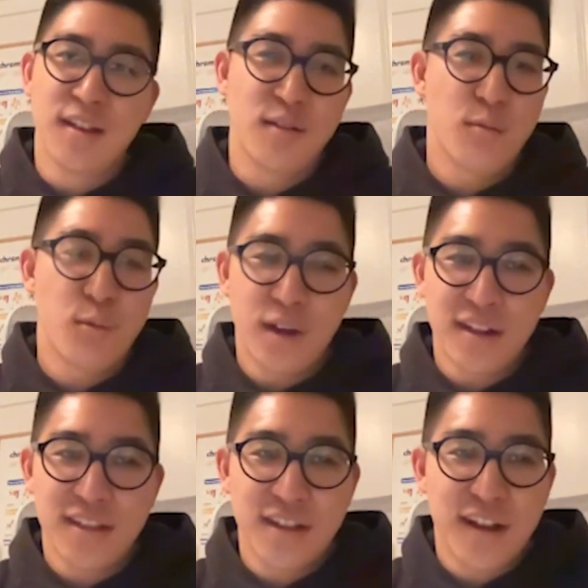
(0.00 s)
one
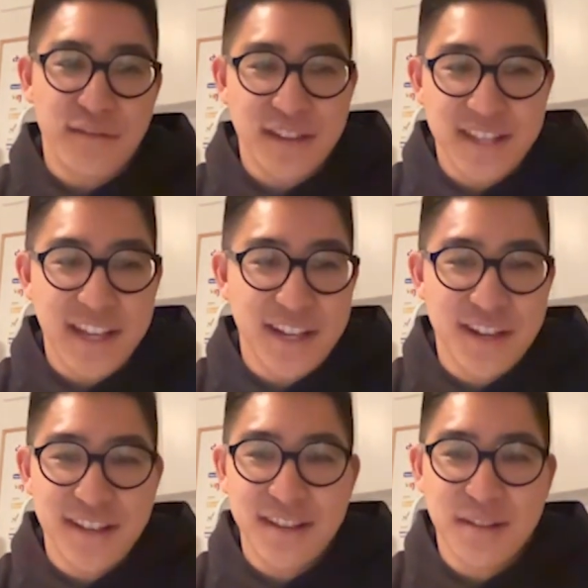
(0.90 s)
of the
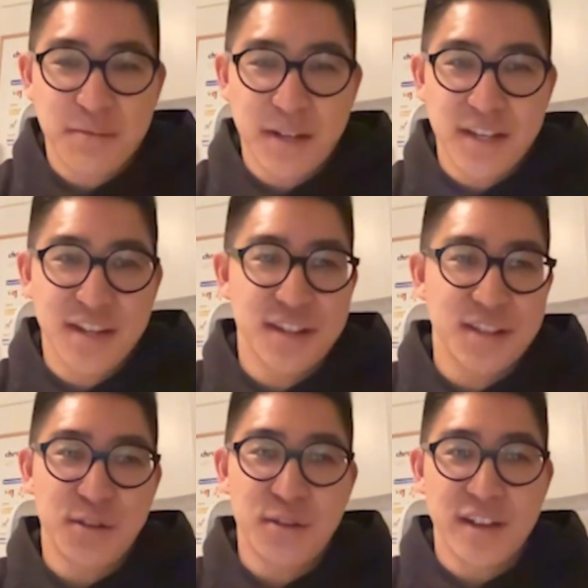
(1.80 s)
conversations was she's
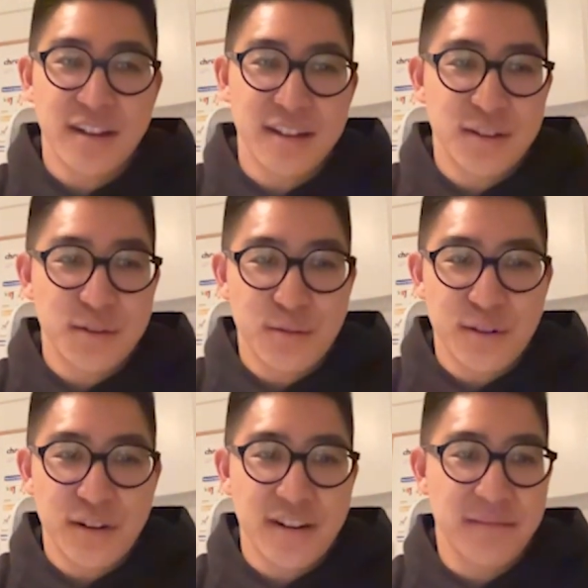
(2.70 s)
going on
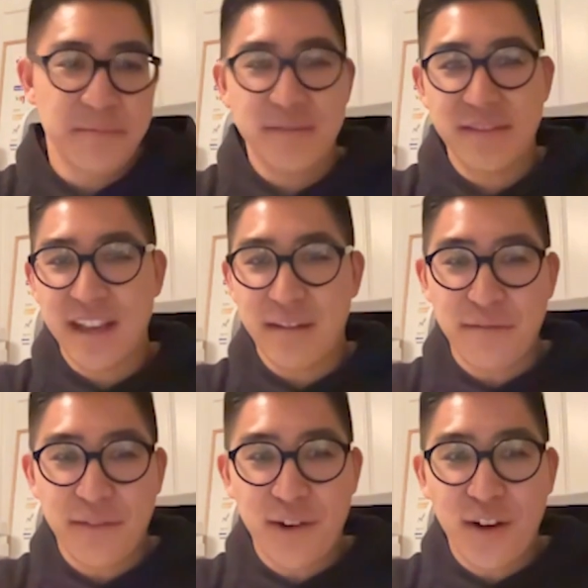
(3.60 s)
tour that
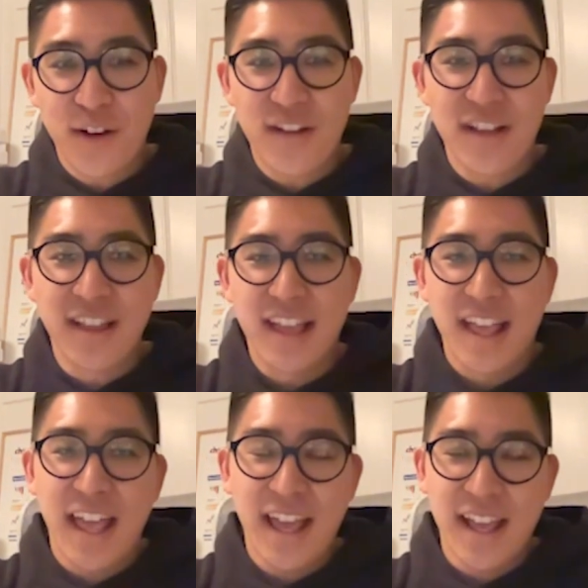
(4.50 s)
fall.
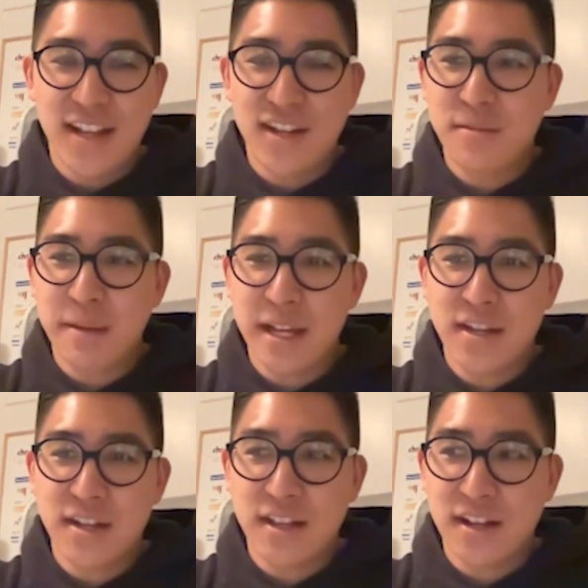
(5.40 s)
And she
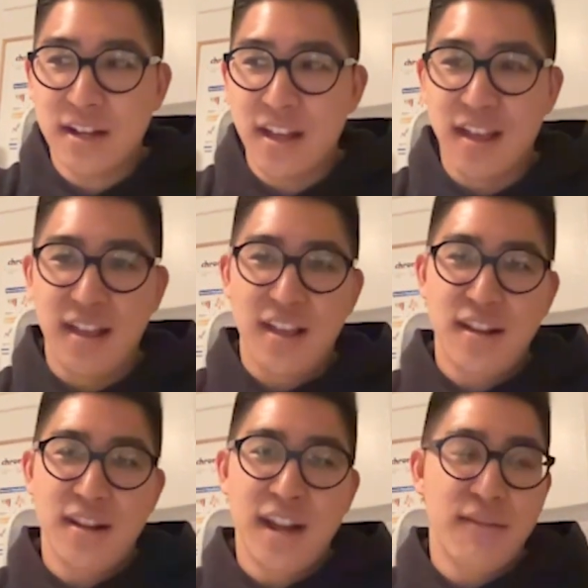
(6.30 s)
mentioned
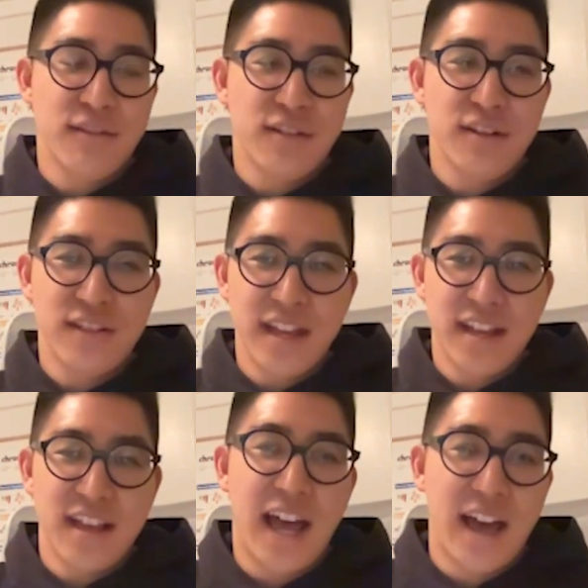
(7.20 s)
never
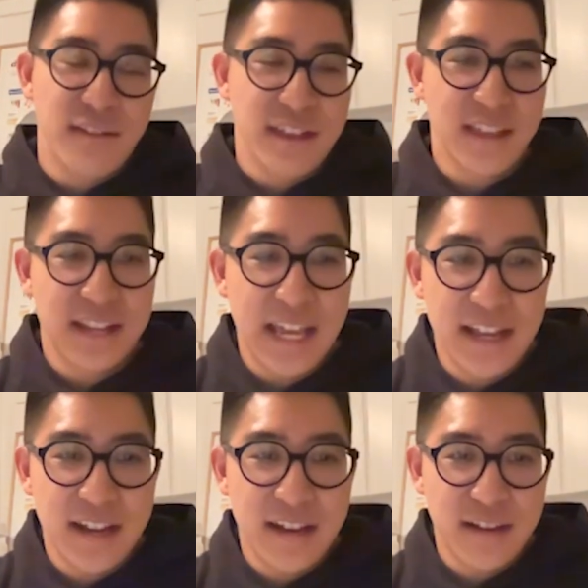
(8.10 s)
like having the
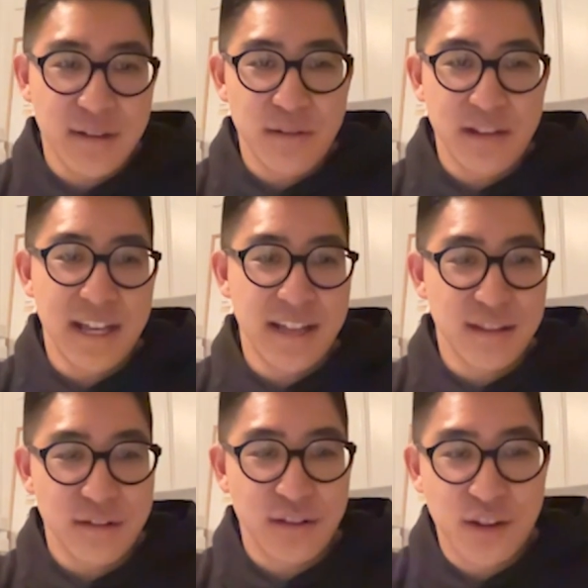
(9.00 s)
data on who attends
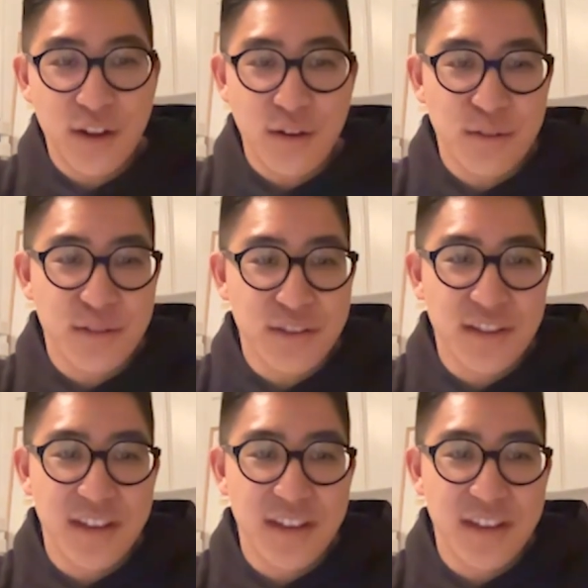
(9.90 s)
her shows.